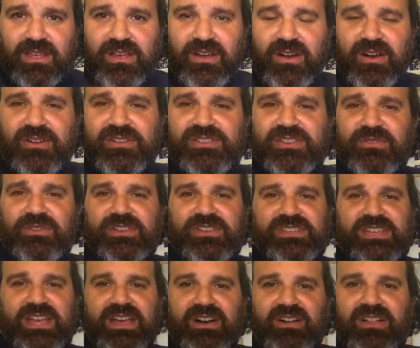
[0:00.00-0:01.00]
Auxiliary
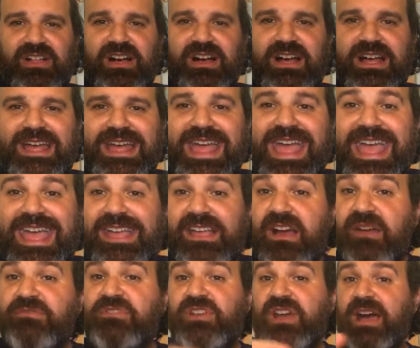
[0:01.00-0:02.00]
scale. A,
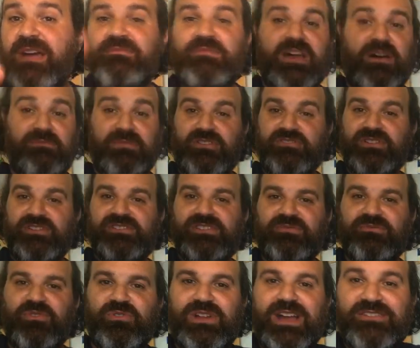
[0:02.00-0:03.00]
I've, I, no, I'm not trying to sound
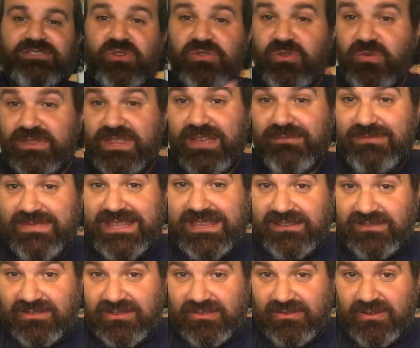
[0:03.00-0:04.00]
rude. I don't know what that
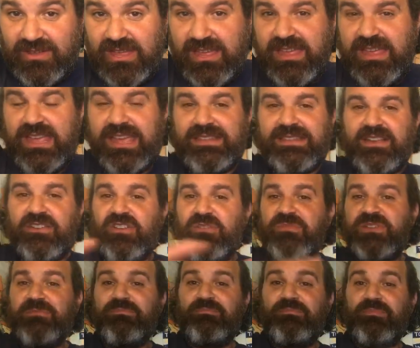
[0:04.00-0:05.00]
means, okay? And that could
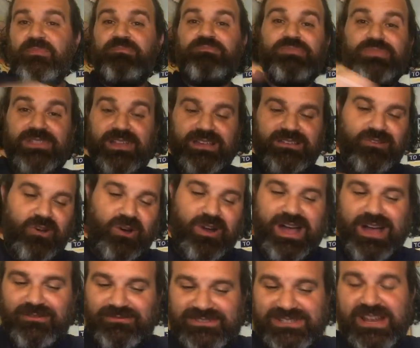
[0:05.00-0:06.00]
be a, like, oh,
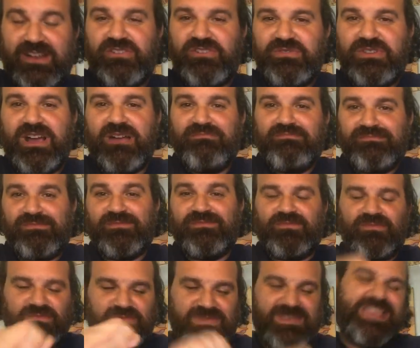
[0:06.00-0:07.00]
how dare you not,
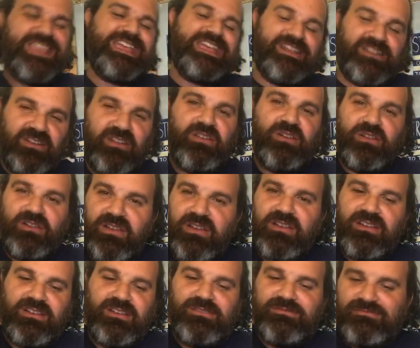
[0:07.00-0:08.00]
Ian?
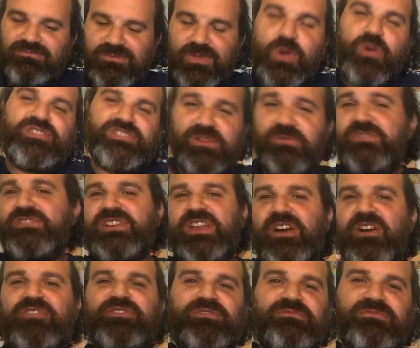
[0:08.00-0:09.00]
Auxiliary
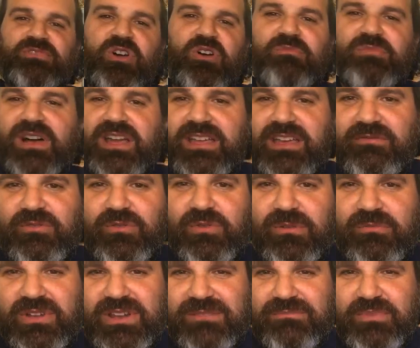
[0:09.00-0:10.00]
scales are known by everyone,
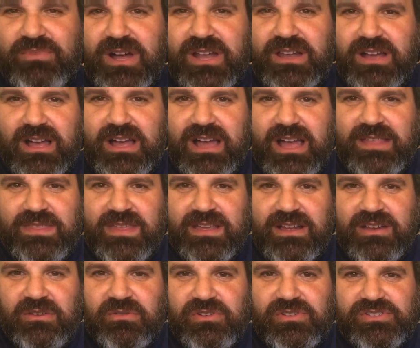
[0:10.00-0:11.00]
but but I, I think I
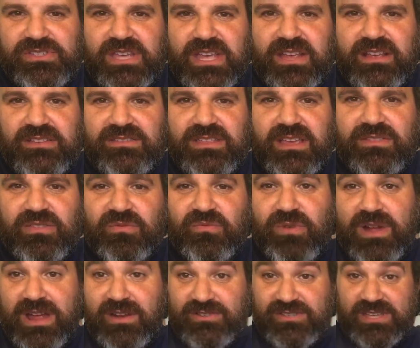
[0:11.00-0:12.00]
know what you're saying is like the
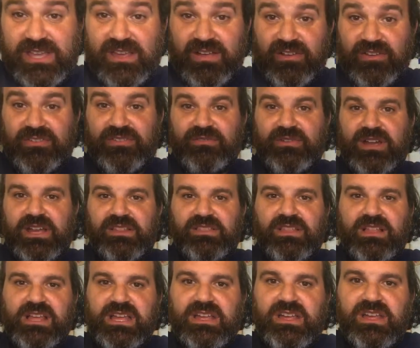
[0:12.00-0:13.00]
rare scales, right?
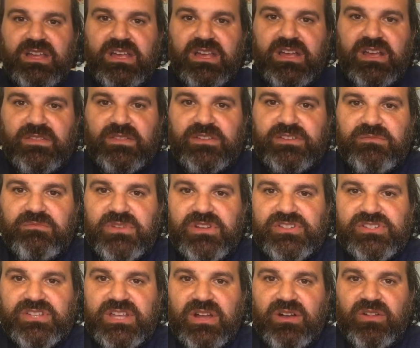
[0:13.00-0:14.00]
Like the
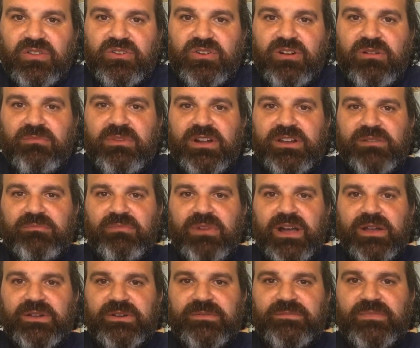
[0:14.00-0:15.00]
diminished scale or harmonic
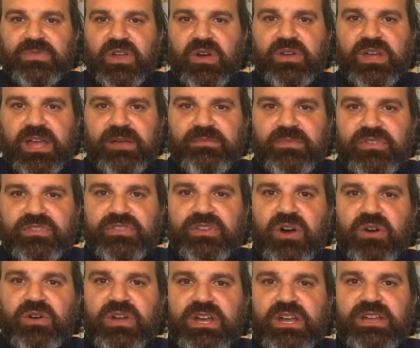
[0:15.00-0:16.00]
minor. Okay,
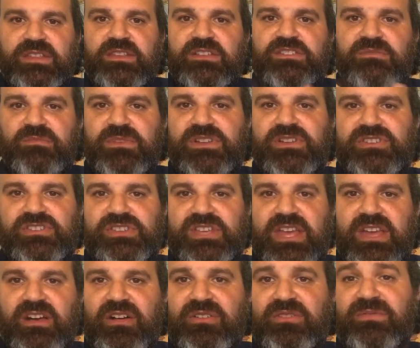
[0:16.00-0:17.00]
so the diminished
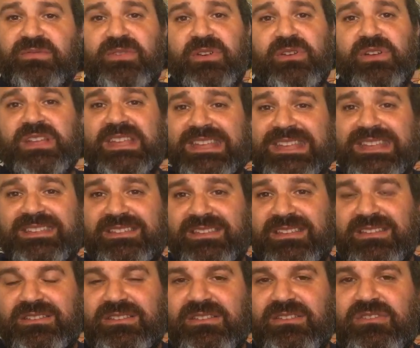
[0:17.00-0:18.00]
scale is very
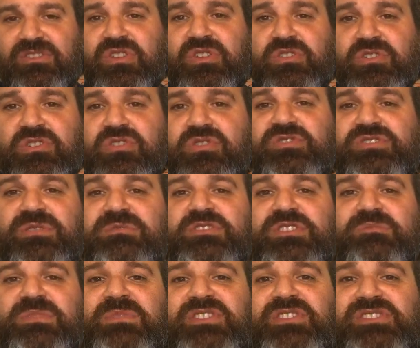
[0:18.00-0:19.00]
easy. You use a
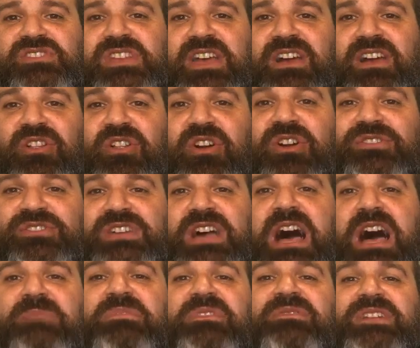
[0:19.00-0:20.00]
diminished scale on
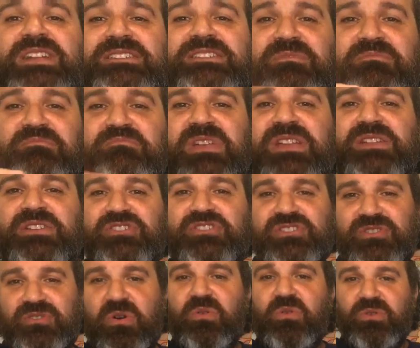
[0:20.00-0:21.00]
top of a
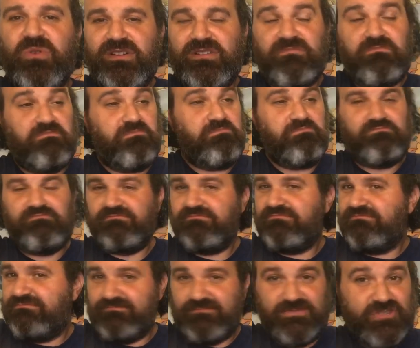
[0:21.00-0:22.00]
diminished chord
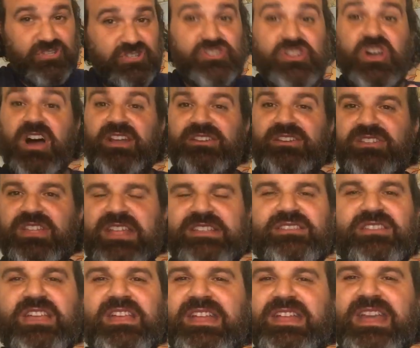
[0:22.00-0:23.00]
done.
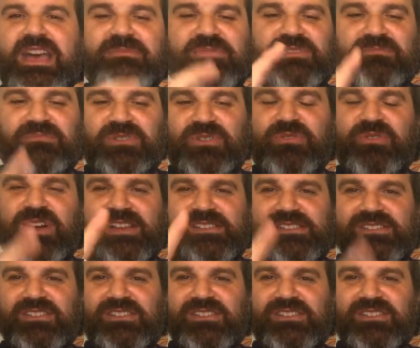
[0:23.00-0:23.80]
It's it happens in bluegrass and